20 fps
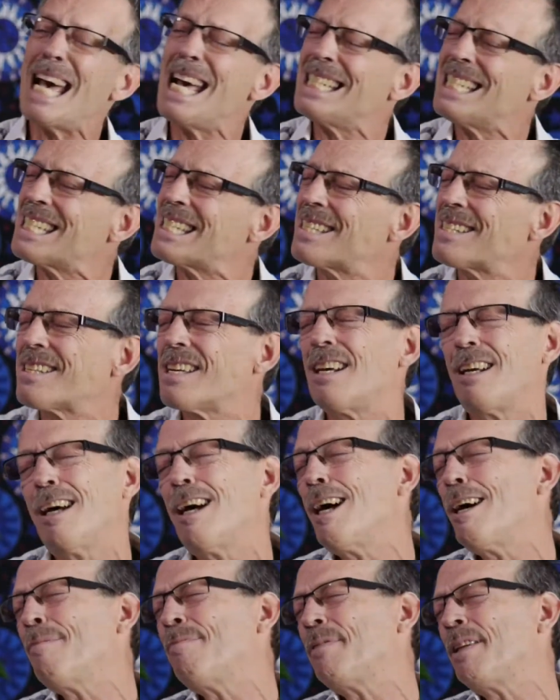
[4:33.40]
got
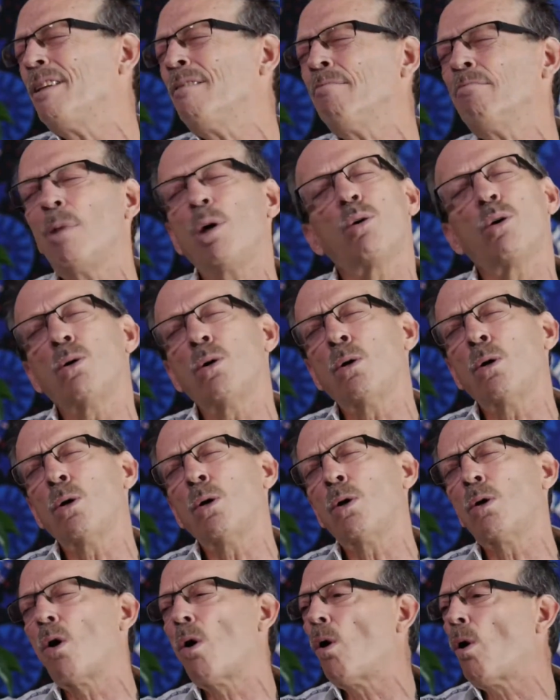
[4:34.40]
something
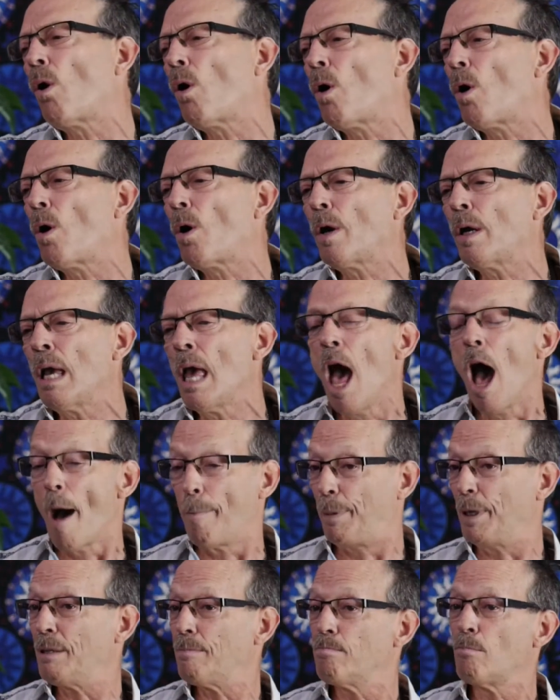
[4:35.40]
more,
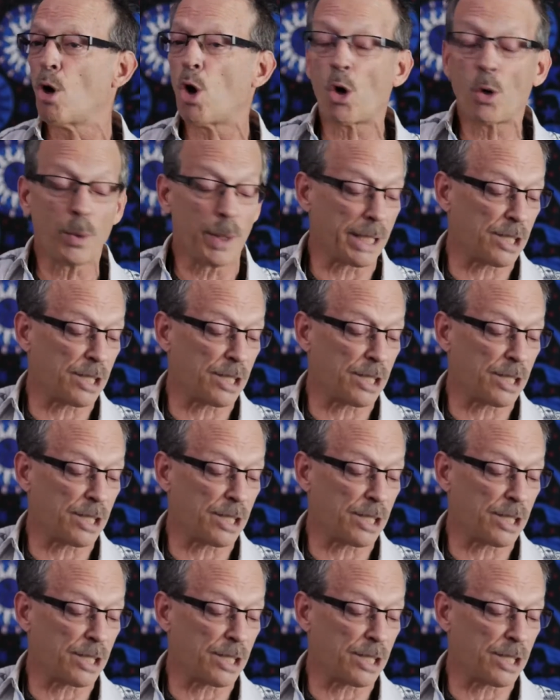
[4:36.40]
a bit more